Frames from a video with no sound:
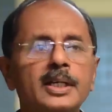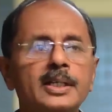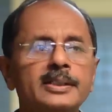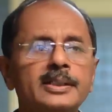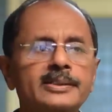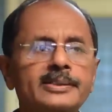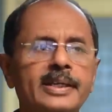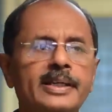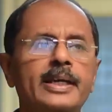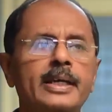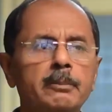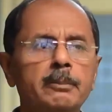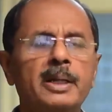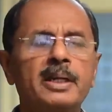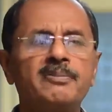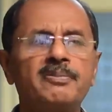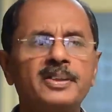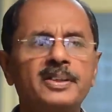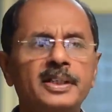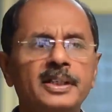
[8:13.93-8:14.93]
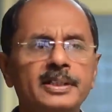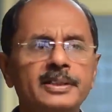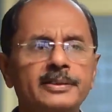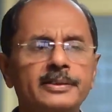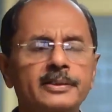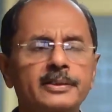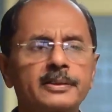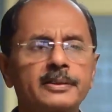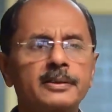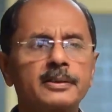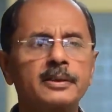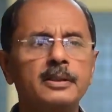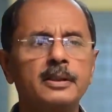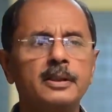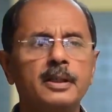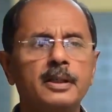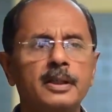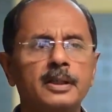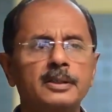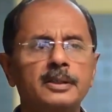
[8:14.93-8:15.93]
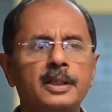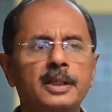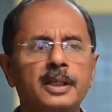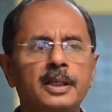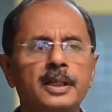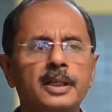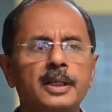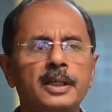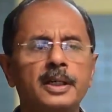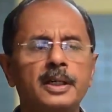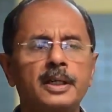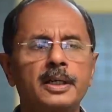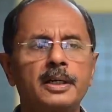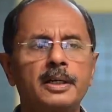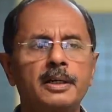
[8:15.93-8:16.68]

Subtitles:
The second benefit is the